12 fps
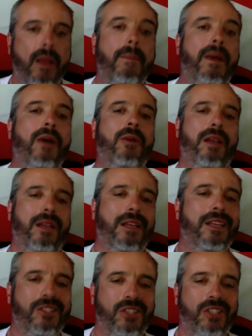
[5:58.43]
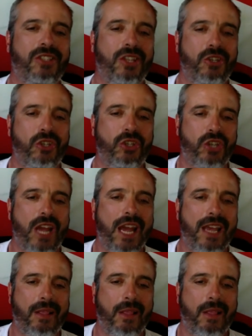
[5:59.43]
about six inches shy of the